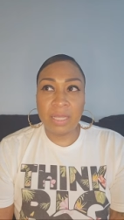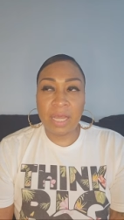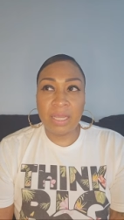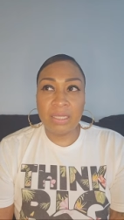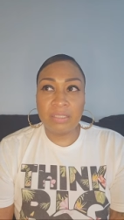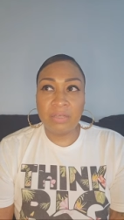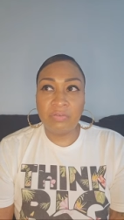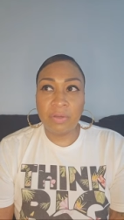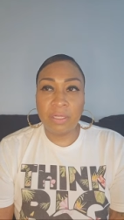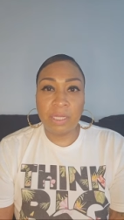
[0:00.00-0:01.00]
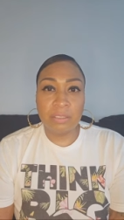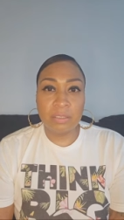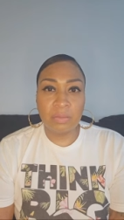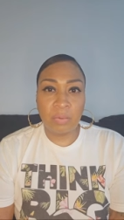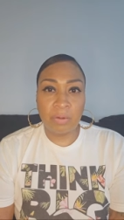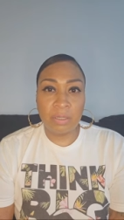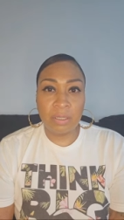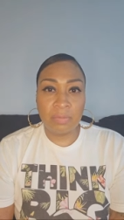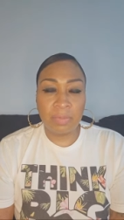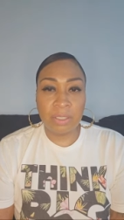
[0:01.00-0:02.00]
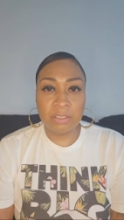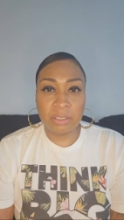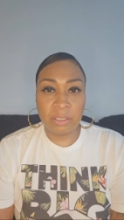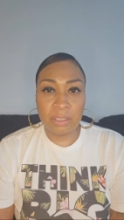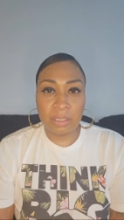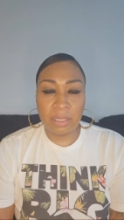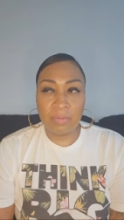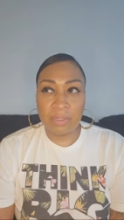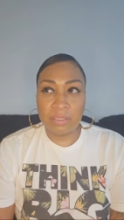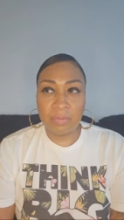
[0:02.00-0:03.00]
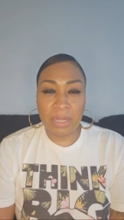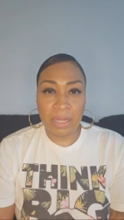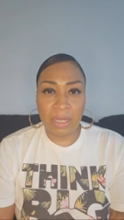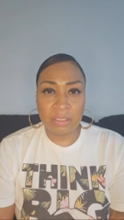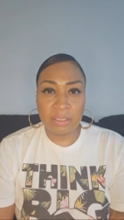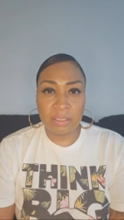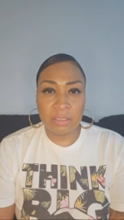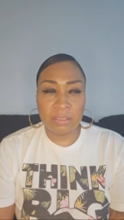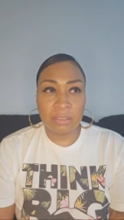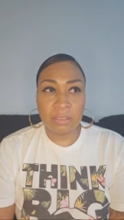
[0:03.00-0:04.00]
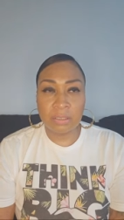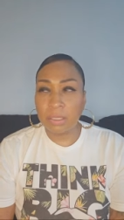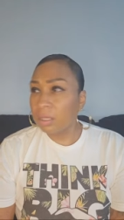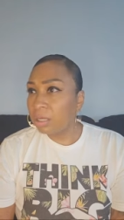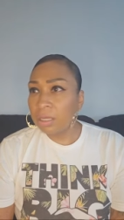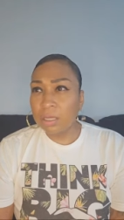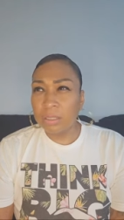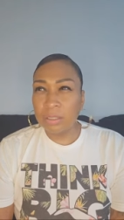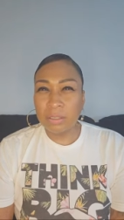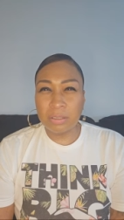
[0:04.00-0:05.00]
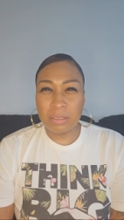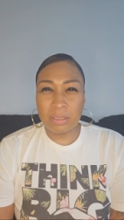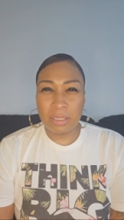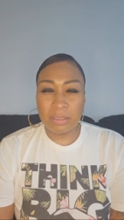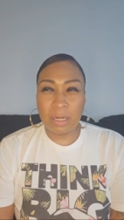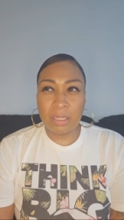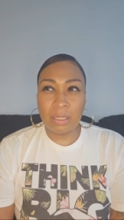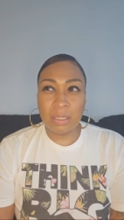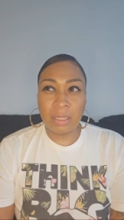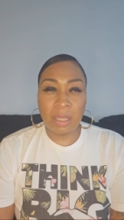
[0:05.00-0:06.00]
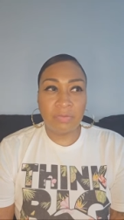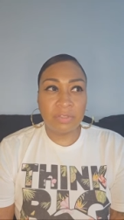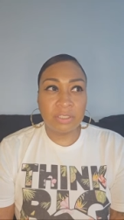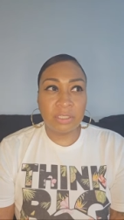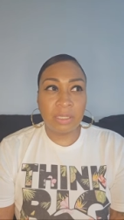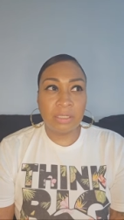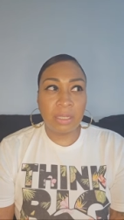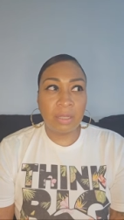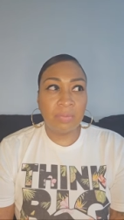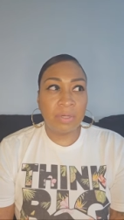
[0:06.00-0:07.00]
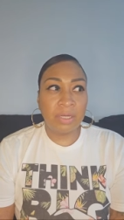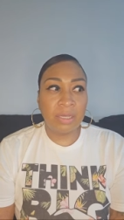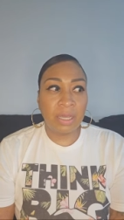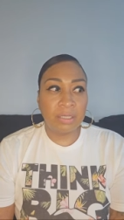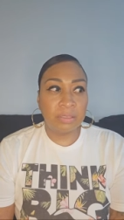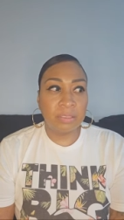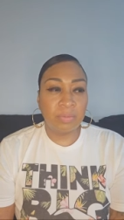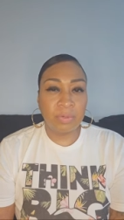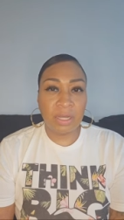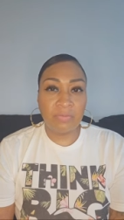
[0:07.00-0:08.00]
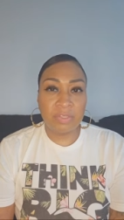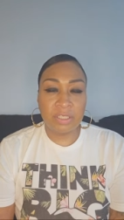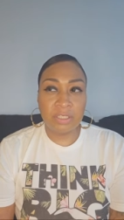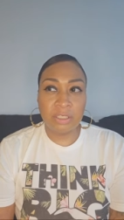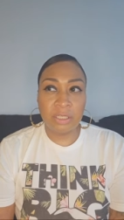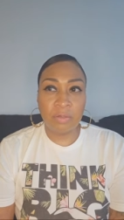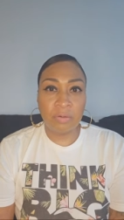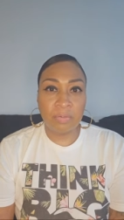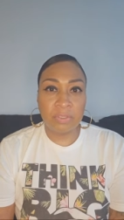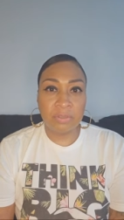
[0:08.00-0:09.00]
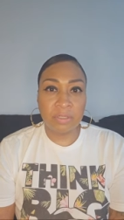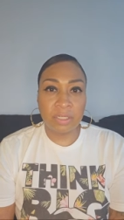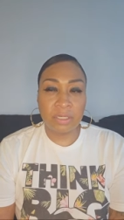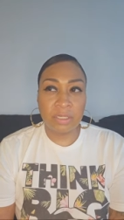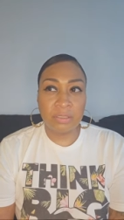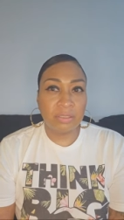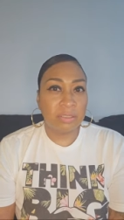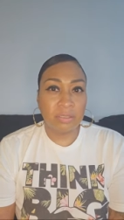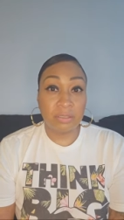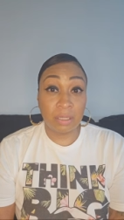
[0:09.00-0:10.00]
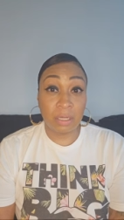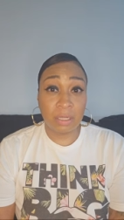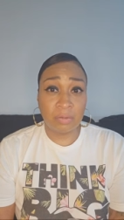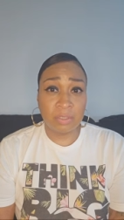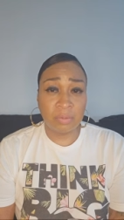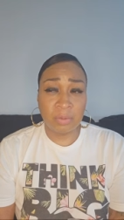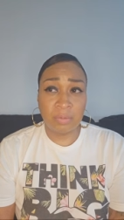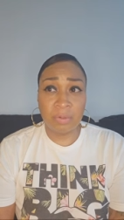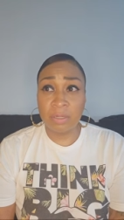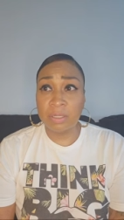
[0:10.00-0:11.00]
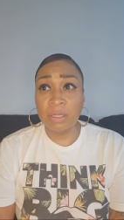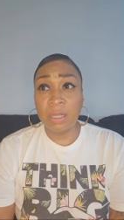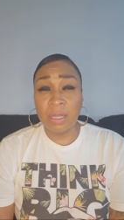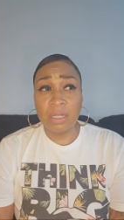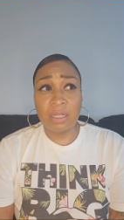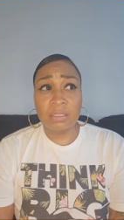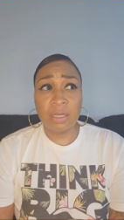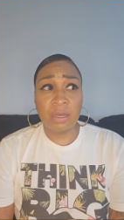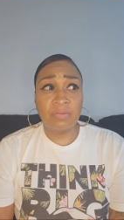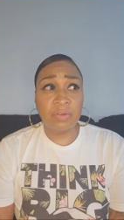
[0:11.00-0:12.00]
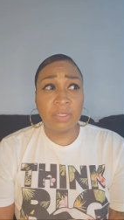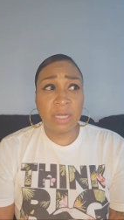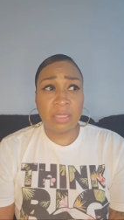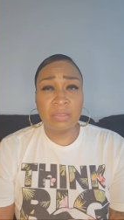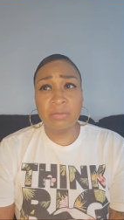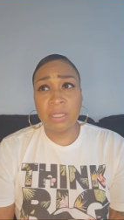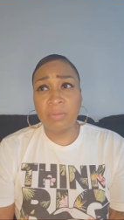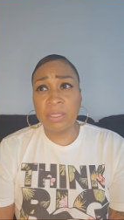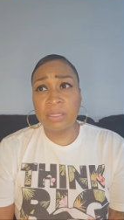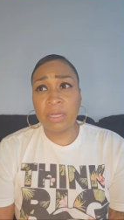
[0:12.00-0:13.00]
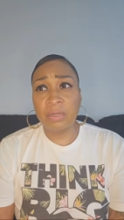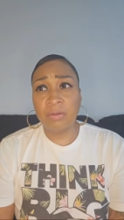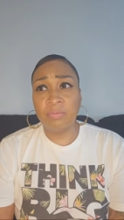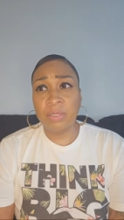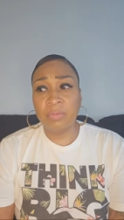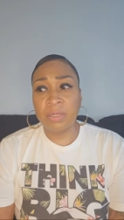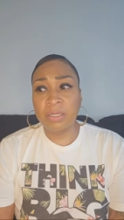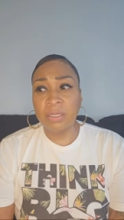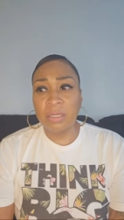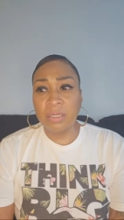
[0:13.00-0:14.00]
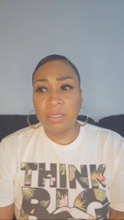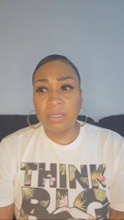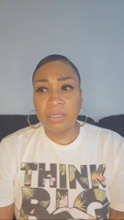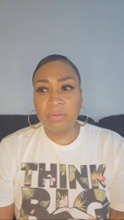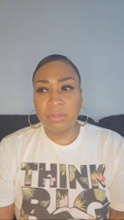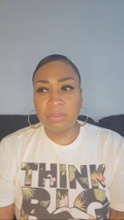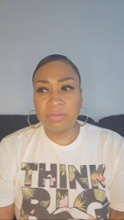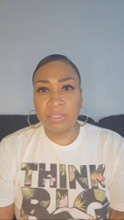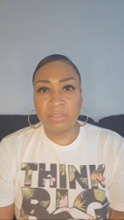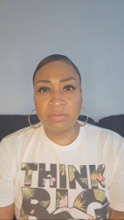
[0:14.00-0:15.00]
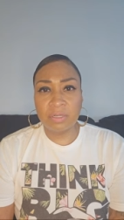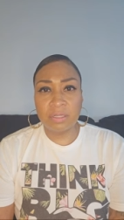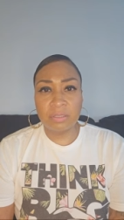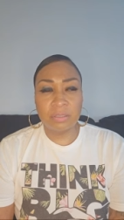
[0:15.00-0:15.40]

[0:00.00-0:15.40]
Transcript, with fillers: I guess he felt like disappointed in me and shit like that because of my actions and you know just things that I did in life and shit like that. But again, simple conversation. He grew up a drunk. He just liquor was more important. That's how I felt. I know that my dad loved me, but he was always fucking drunk.